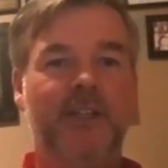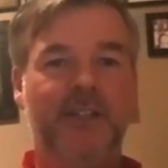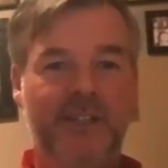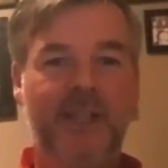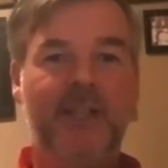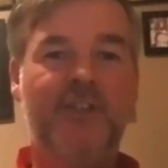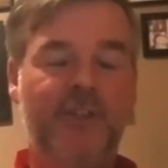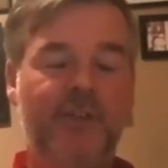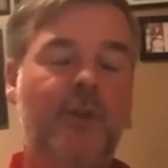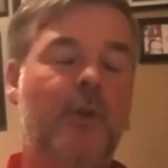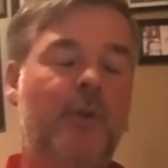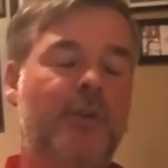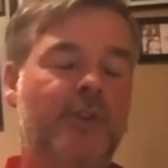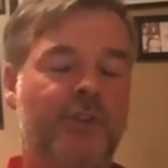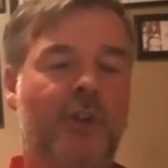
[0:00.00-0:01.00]
Yes, your
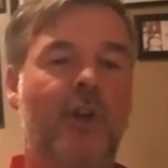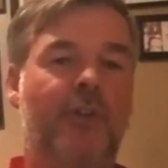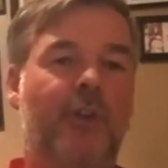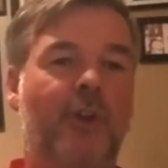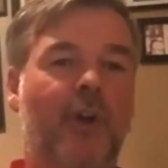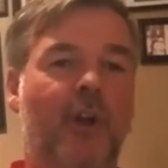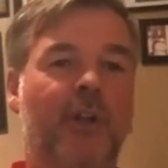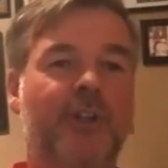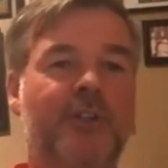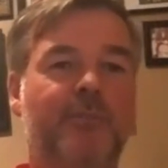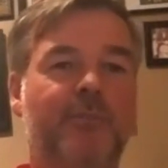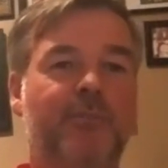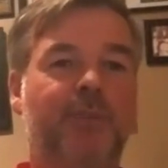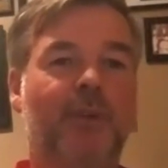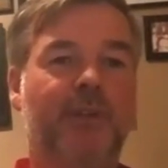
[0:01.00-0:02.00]
coach has got the
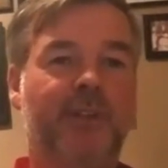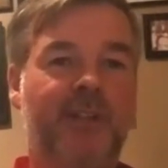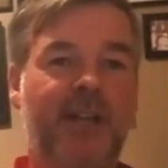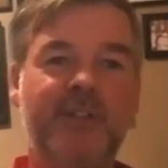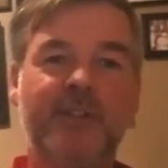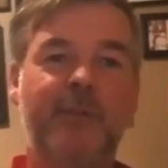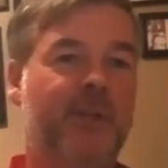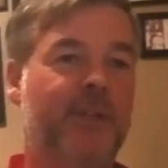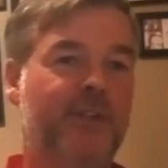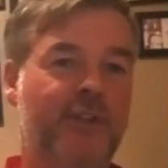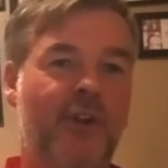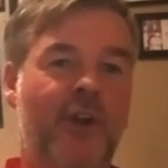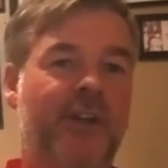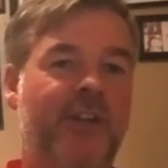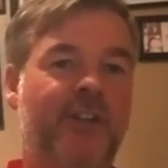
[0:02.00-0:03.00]
knowledge, but it has to be a
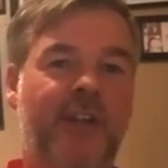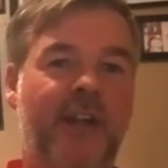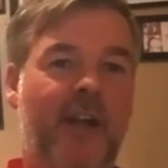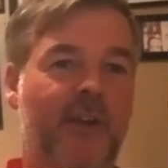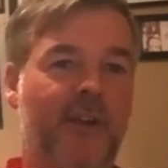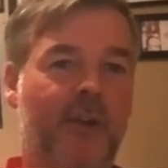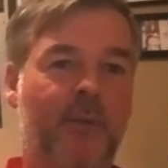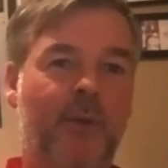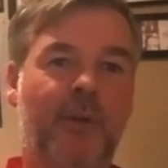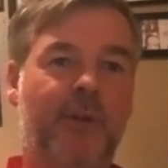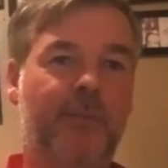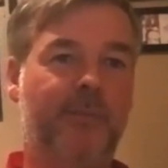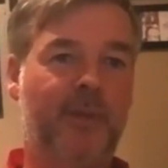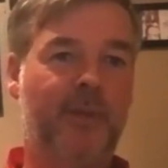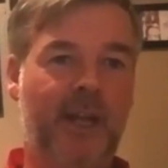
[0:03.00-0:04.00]
journey together where
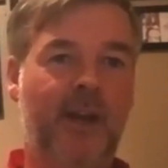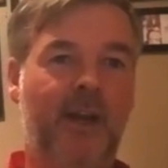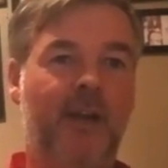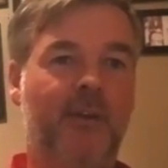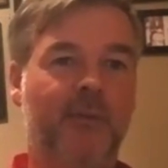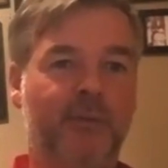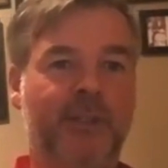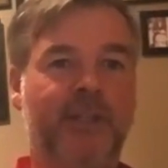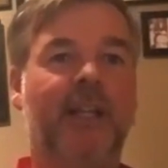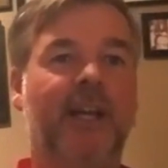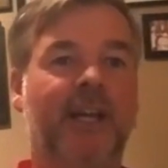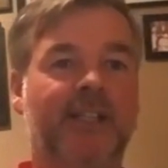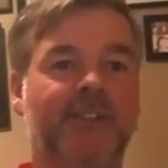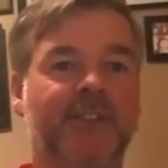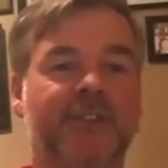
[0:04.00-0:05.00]
the player
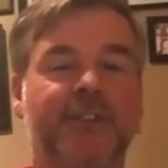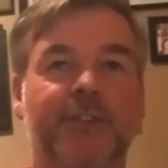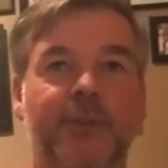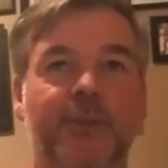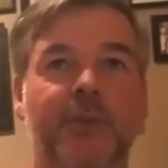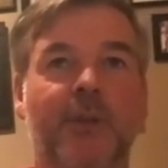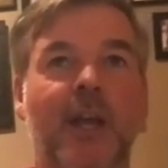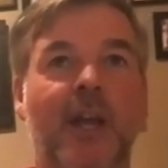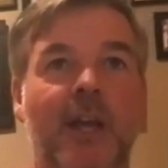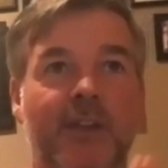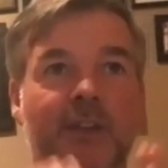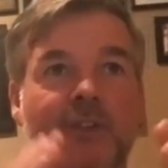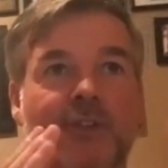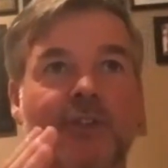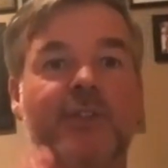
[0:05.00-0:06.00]
realizes, you know,
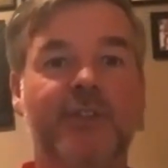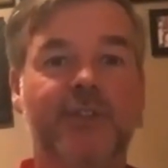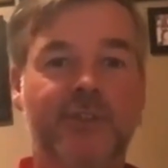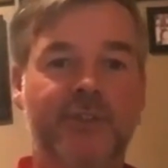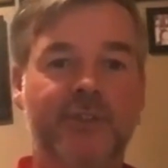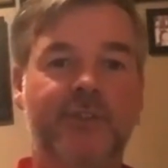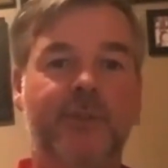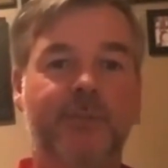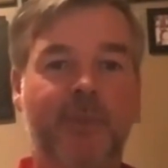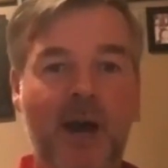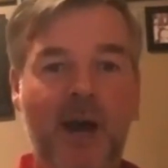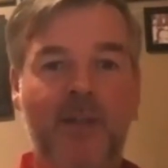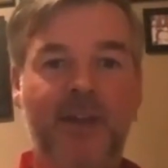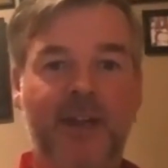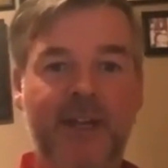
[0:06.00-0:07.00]
this is the
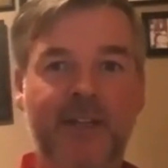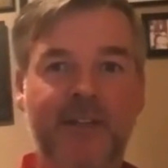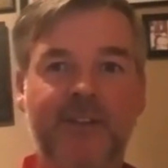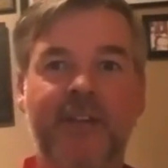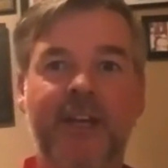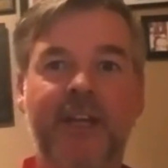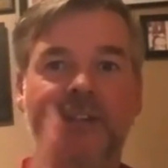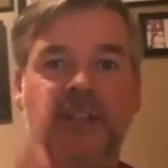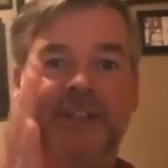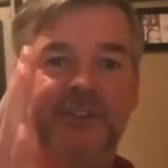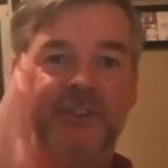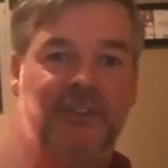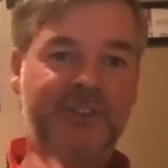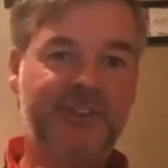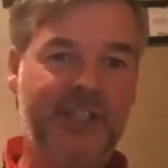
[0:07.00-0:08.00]
path I need to take. These
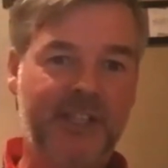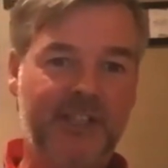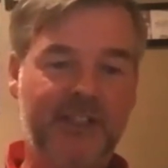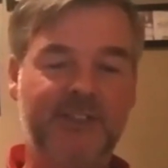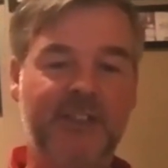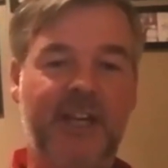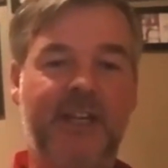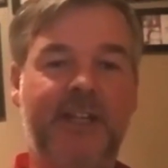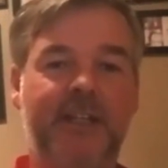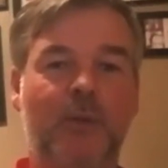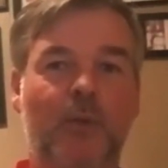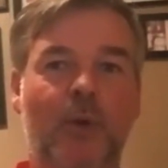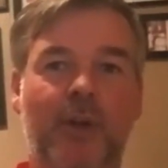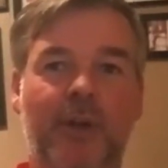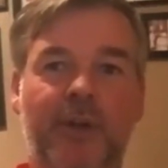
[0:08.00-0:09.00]
are the skills I need
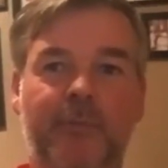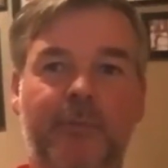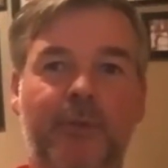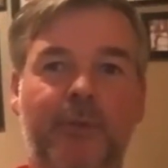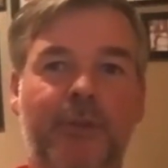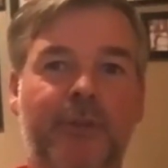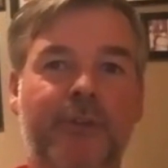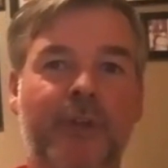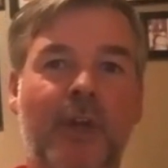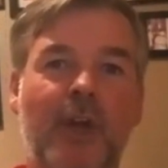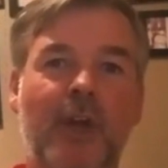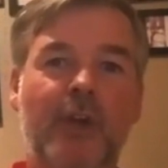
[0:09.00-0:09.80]
to work and improve.